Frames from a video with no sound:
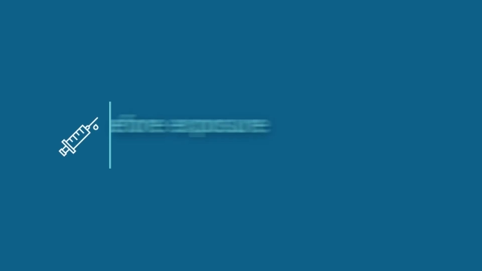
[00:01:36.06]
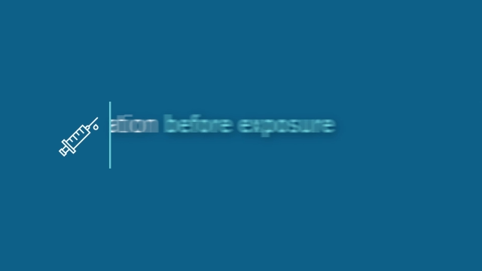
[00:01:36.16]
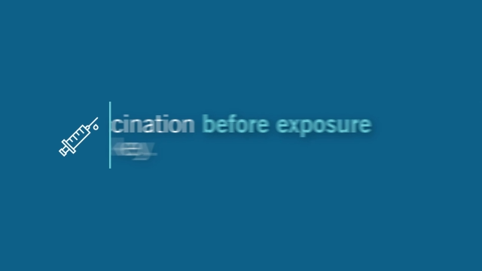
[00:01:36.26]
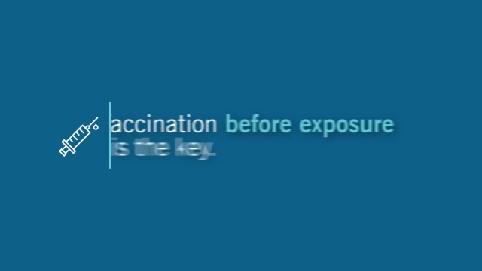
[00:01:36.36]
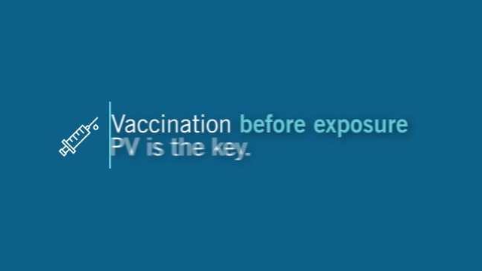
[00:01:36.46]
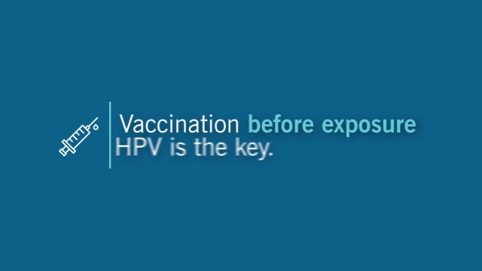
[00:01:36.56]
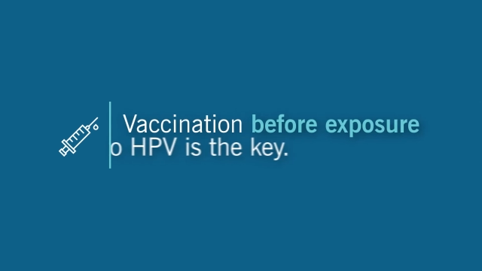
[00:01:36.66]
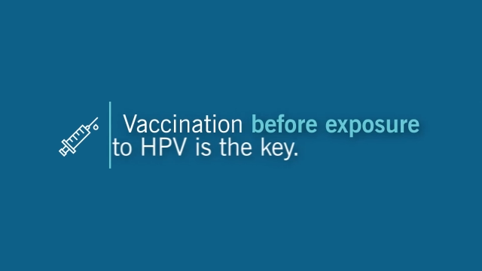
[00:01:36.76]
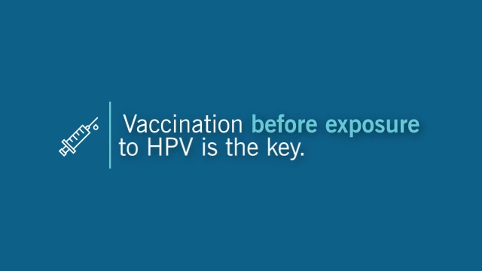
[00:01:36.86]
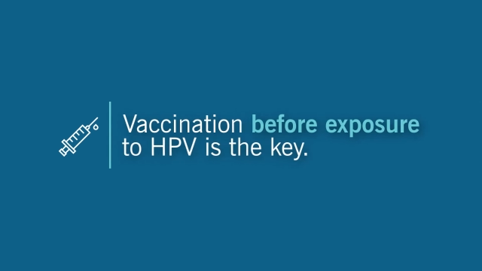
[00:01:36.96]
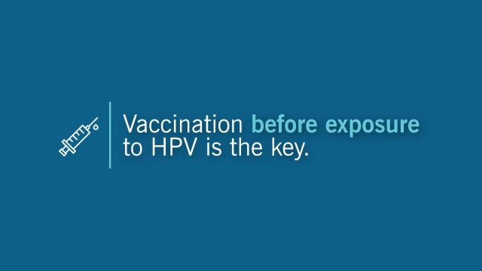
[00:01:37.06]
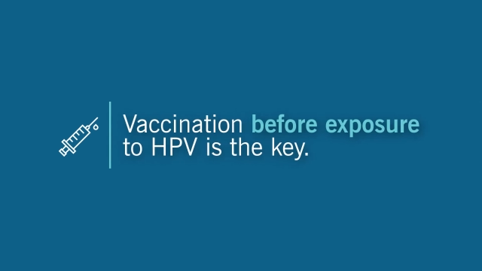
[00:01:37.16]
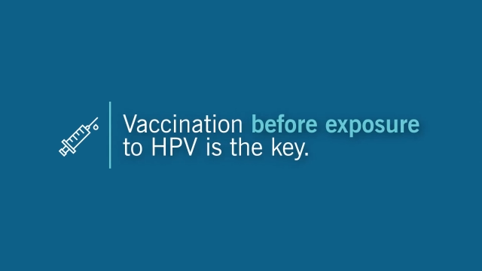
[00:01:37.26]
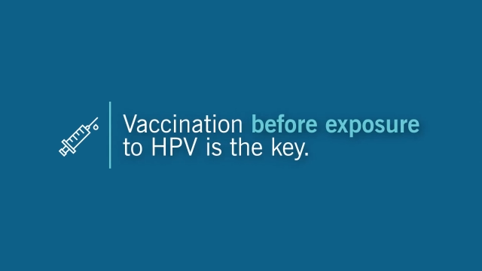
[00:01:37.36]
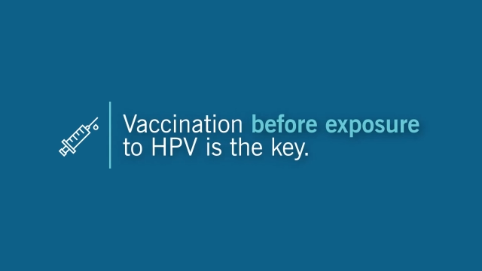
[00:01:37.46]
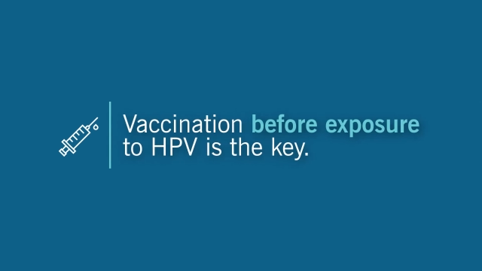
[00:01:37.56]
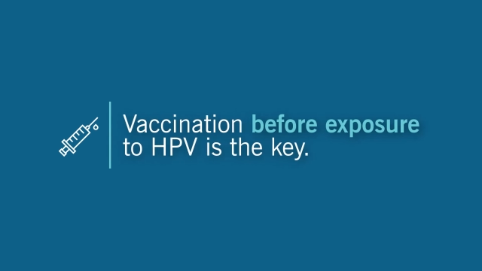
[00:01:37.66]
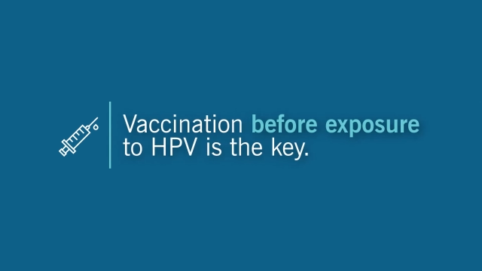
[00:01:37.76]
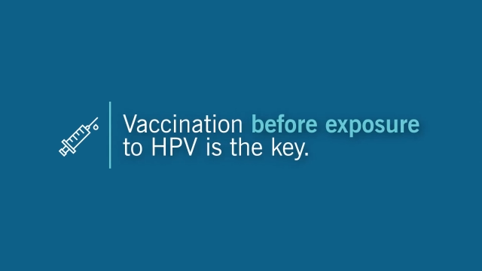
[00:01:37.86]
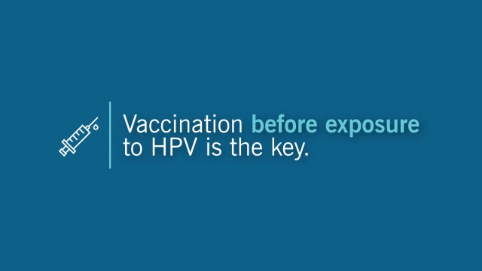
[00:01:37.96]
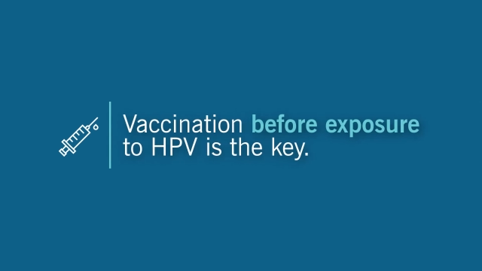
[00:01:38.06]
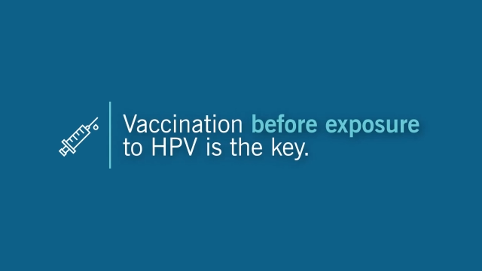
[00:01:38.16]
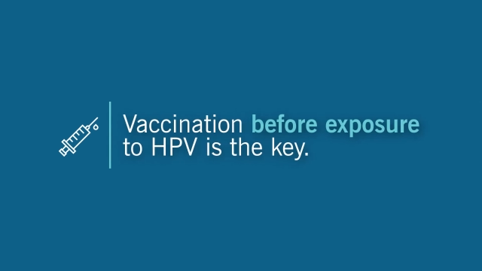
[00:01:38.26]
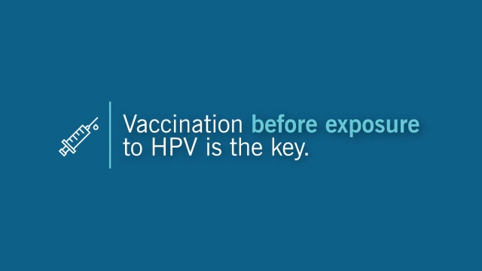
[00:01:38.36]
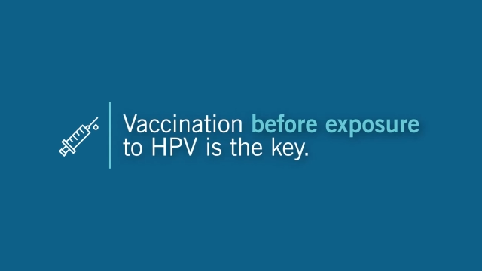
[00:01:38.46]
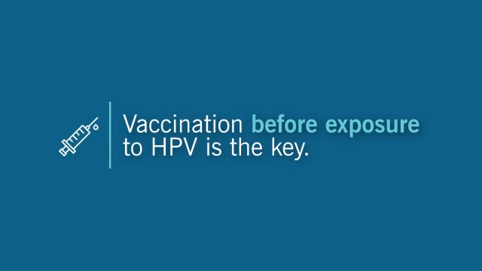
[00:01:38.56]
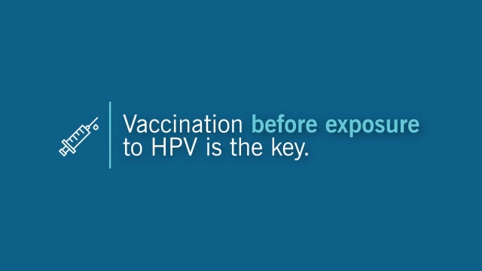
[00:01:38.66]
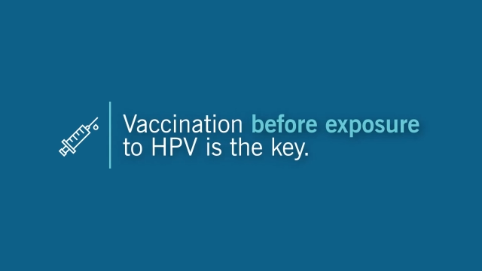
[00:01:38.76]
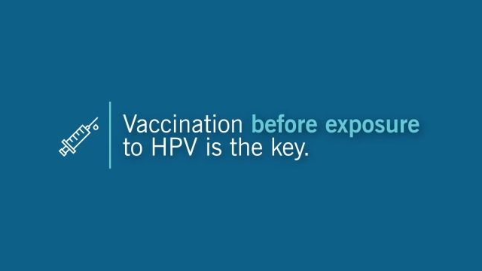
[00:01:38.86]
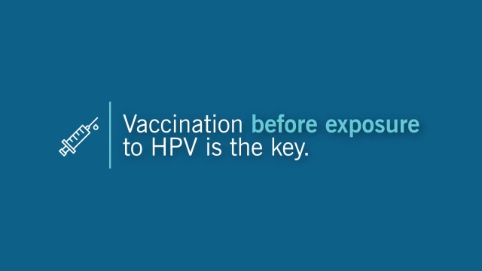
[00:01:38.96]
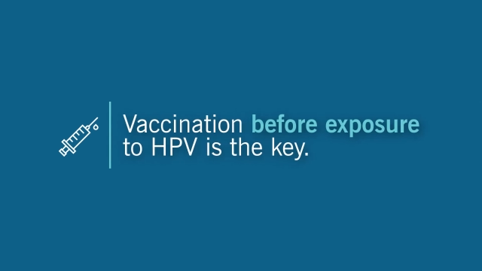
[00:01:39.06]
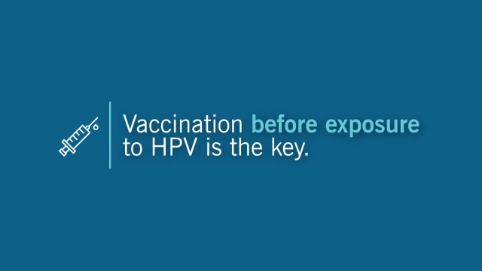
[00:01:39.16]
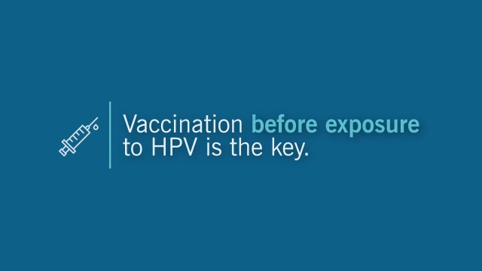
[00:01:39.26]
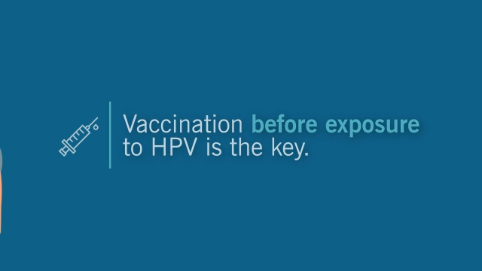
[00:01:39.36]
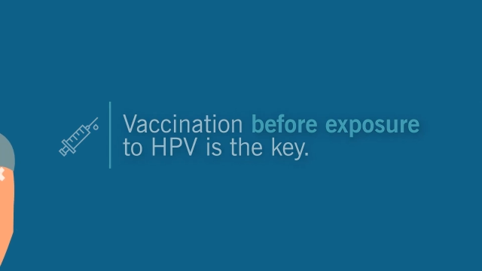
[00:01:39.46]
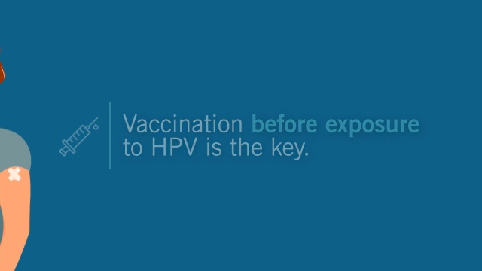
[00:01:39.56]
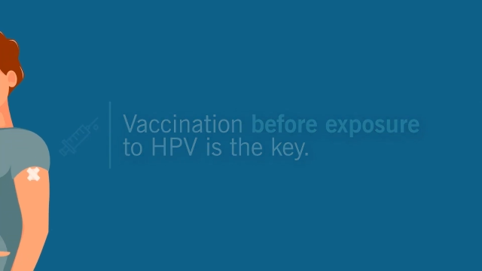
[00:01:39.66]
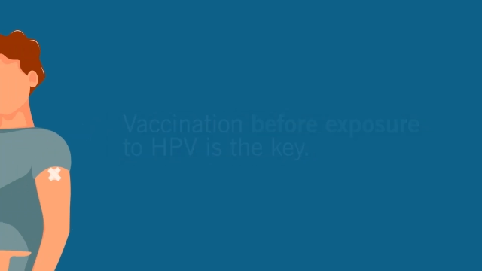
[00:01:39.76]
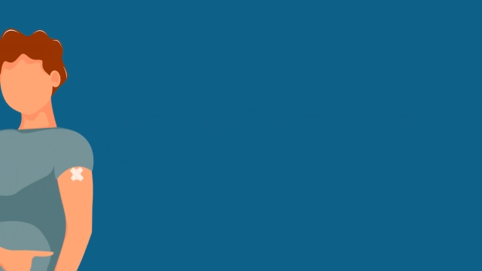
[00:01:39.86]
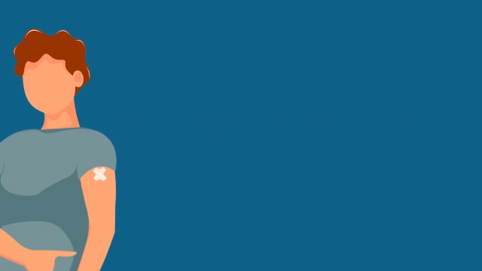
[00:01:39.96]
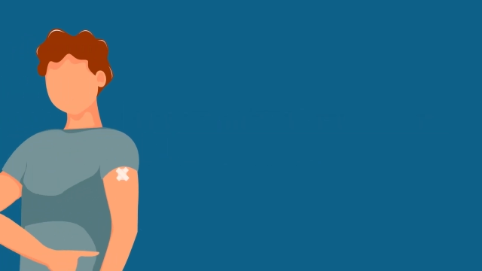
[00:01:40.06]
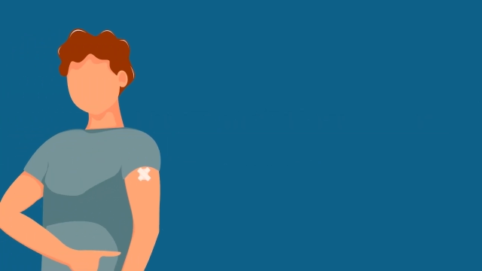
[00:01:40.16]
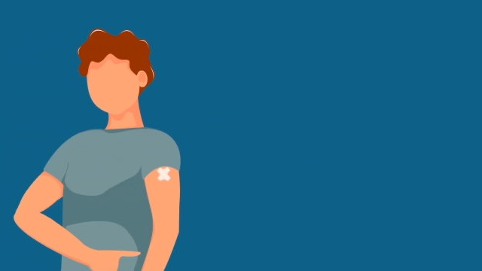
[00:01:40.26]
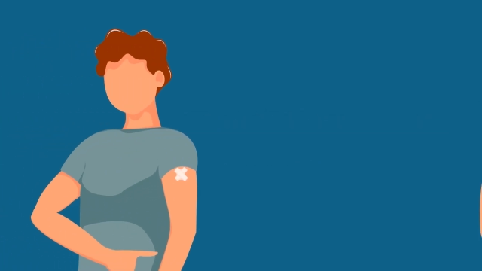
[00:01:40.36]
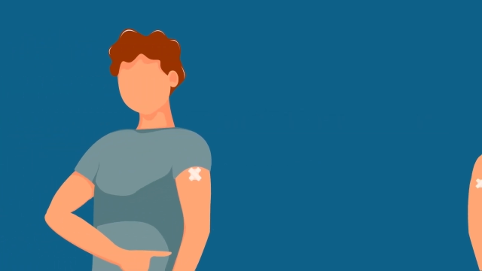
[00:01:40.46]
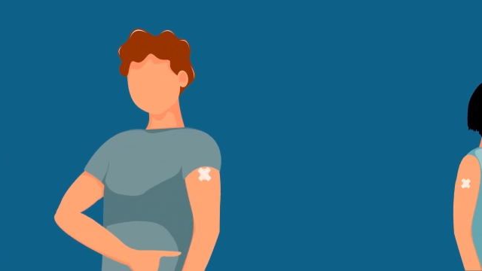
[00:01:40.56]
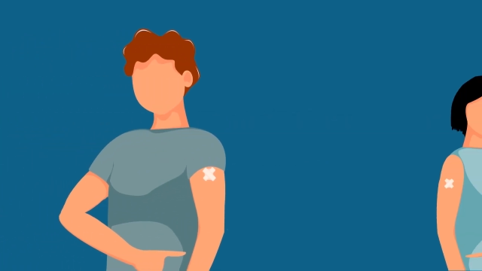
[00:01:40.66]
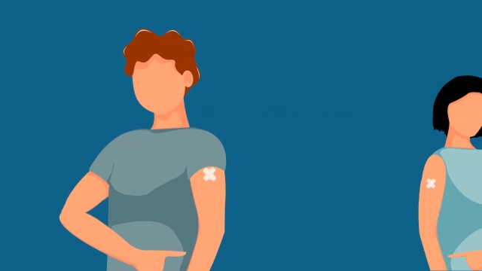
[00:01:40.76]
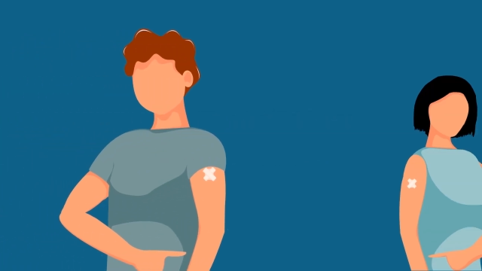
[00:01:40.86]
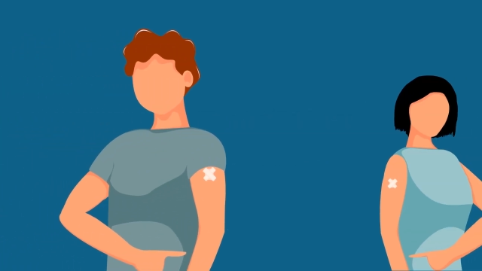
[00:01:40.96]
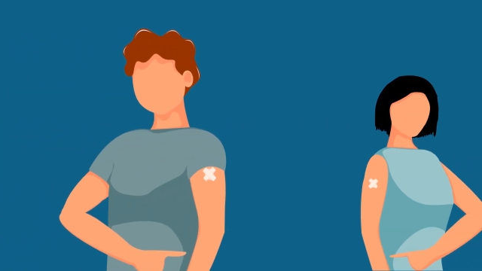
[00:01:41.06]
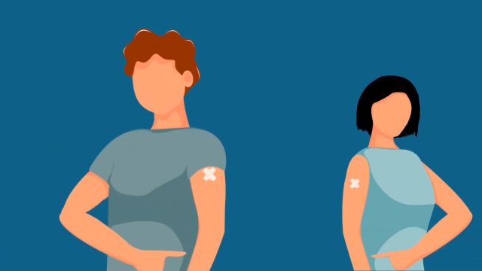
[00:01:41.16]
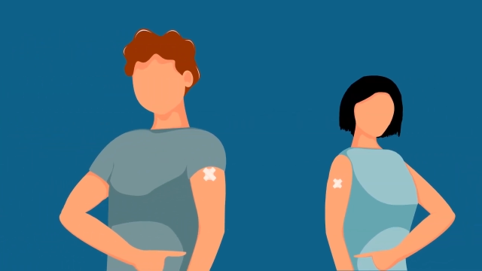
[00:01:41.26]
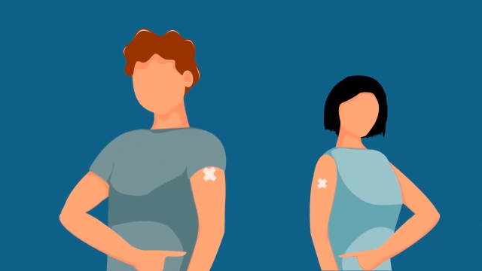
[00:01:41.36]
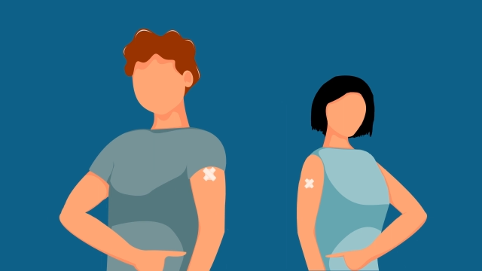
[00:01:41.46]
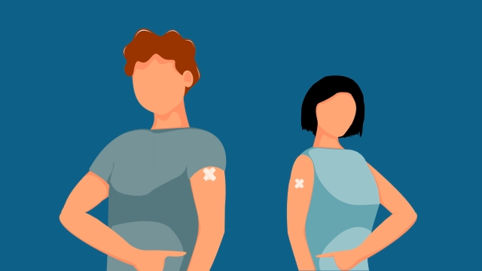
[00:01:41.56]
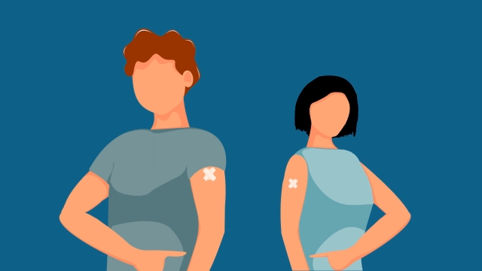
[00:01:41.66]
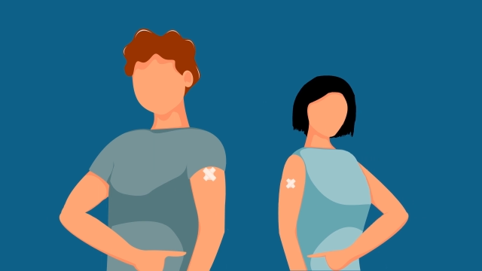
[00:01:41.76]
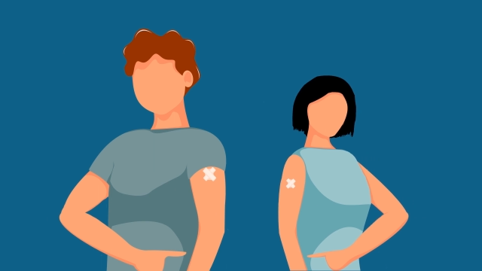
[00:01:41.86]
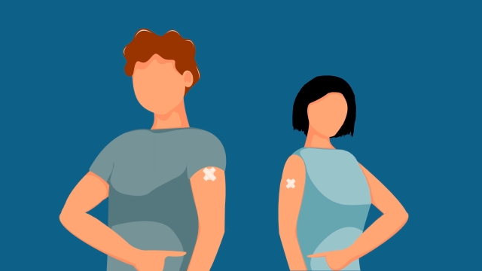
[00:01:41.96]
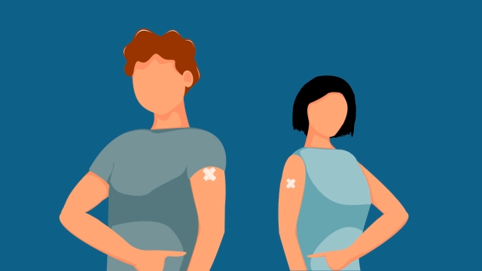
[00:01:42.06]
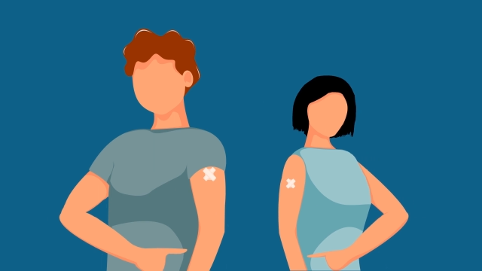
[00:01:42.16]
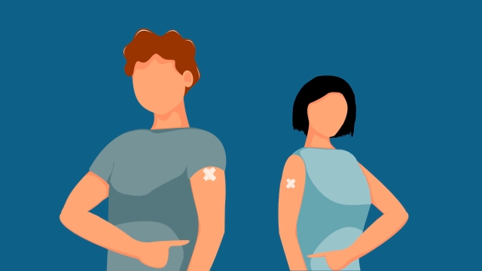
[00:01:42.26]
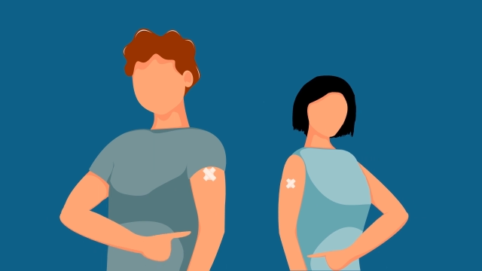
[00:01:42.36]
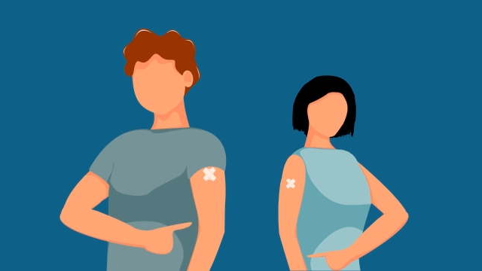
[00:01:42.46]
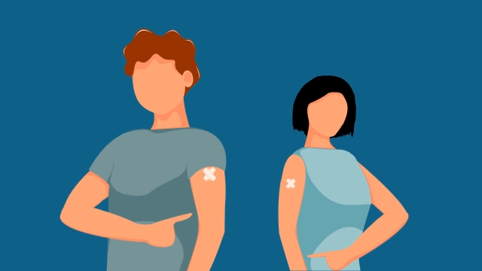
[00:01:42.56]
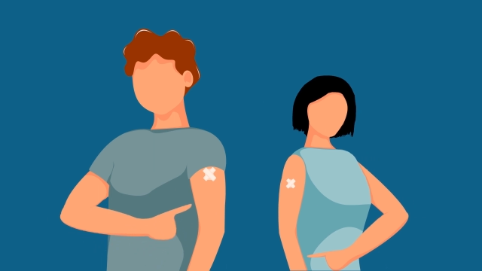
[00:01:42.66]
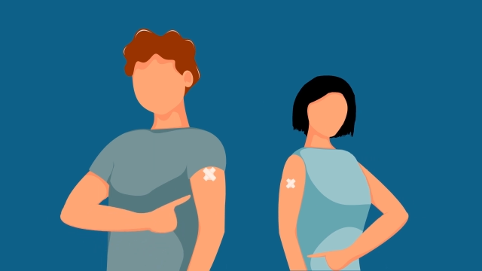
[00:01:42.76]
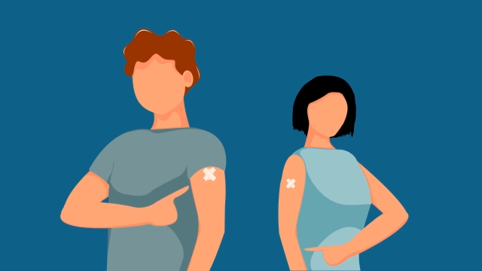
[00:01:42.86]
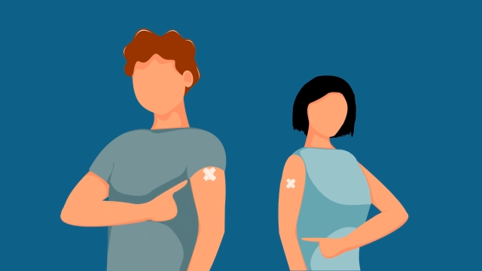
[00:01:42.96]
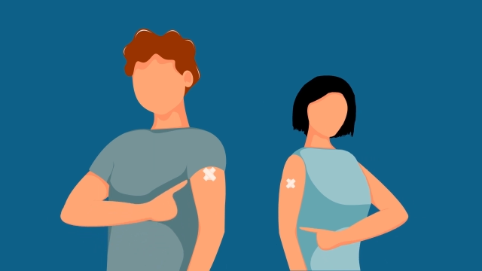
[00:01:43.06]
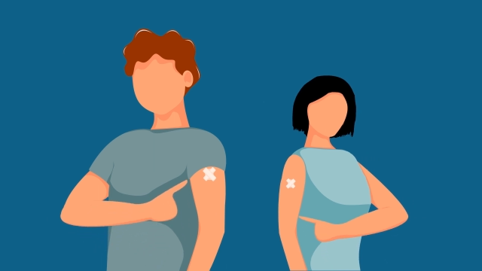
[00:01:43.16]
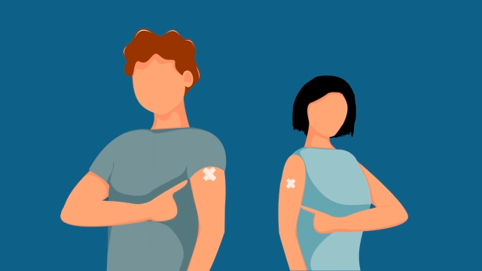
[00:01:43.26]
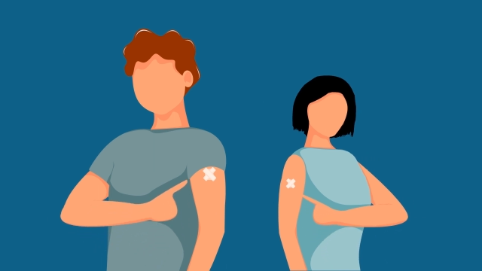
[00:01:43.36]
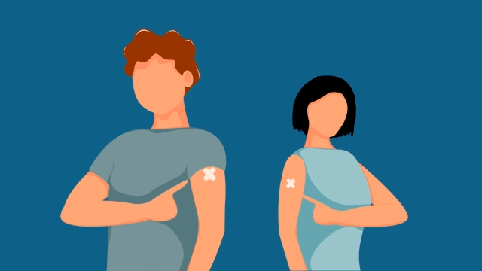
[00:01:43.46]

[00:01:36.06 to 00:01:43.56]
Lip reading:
(no speaker visible)